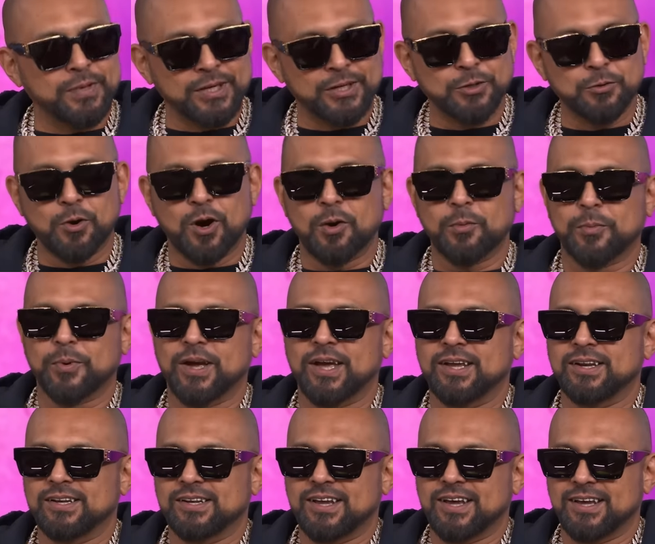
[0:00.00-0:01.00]
big you up,
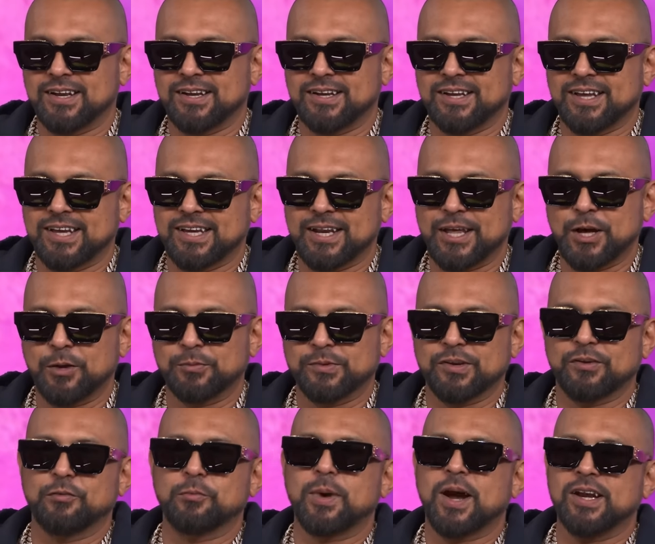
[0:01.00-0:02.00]
and it helped
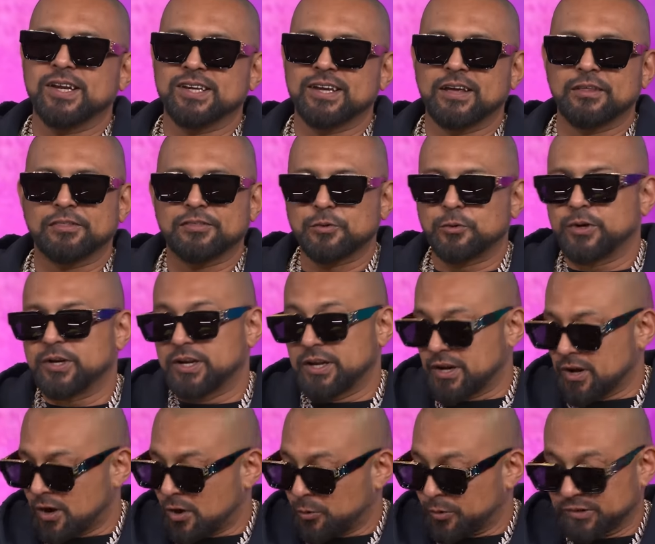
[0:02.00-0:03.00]
everybody get through it.
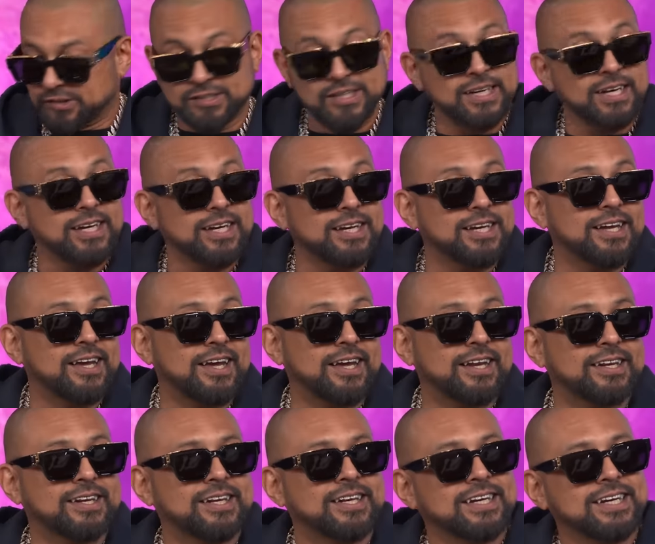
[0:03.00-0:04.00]
They all was singing it,
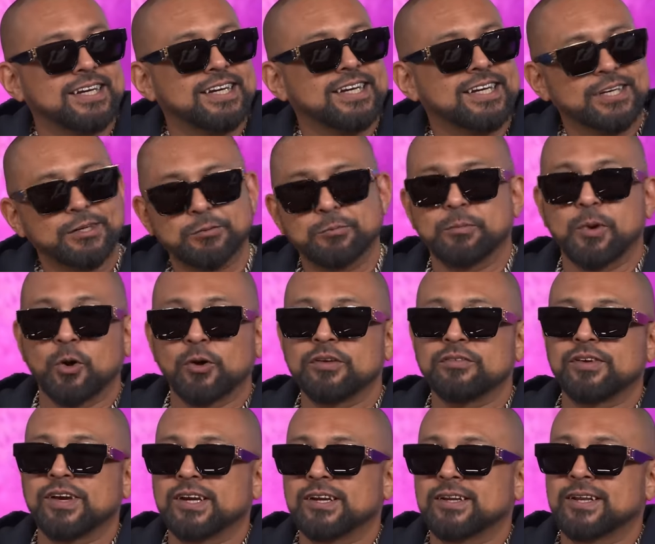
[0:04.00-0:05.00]
and
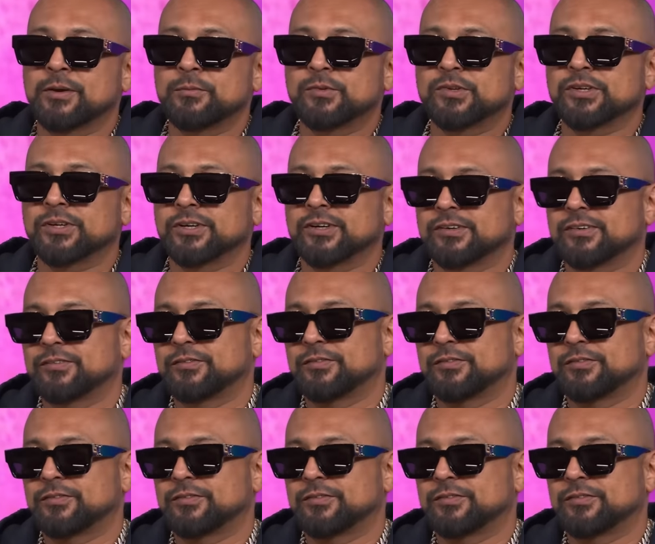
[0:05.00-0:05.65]
motivated them to